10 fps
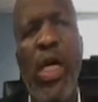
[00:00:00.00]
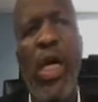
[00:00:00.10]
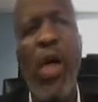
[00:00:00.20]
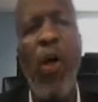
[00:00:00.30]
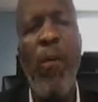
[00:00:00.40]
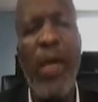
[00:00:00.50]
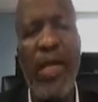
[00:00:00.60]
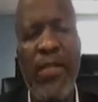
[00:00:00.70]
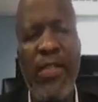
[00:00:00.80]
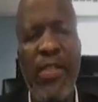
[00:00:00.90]

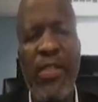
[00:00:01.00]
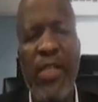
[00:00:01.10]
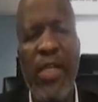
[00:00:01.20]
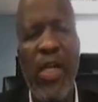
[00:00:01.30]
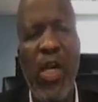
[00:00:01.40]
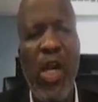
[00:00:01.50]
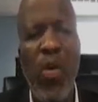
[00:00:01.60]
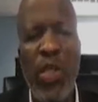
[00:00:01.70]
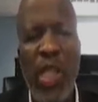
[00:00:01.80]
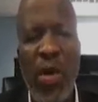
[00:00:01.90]
operate
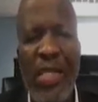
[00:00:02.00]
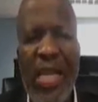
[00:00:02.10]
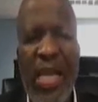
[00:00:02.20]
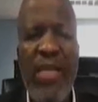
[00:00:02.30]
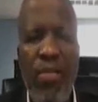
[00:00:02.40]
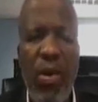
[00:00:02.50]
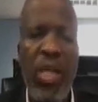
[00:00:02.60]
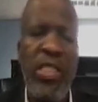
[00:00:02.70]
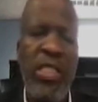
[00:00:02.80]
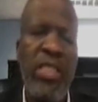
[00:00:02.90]
without any
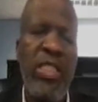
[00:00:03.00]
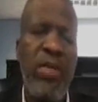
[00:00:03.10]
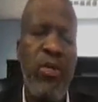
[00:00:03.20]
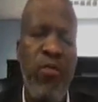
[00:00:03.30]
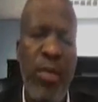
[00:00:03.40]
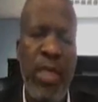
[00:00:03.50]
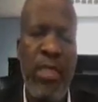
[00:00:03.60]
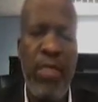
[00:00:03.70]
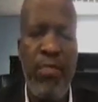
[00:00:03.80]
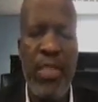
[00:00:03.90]
blockages in terms of making that
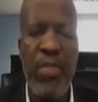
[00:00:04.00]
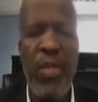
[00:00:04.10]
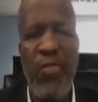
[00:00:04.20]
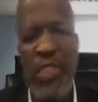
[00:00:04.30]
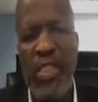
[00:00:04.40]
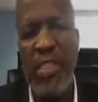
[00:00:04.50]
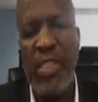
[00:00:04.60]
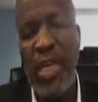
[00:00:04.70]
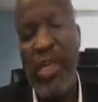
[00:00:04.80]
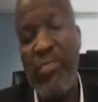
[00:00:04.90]
business more efficient.
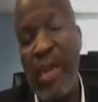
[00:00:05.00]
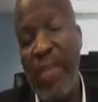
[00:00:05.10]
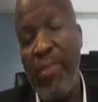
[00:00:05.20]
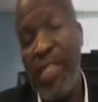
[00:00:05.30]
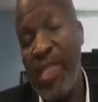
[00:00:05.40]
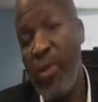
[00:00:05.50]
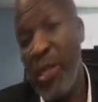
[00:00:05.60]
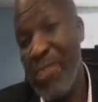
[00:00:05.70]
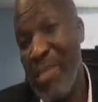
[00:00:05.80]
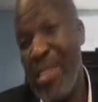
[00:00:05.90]
And Pratim, you can
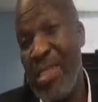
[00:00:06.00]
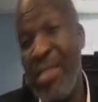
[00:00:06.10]
imagine,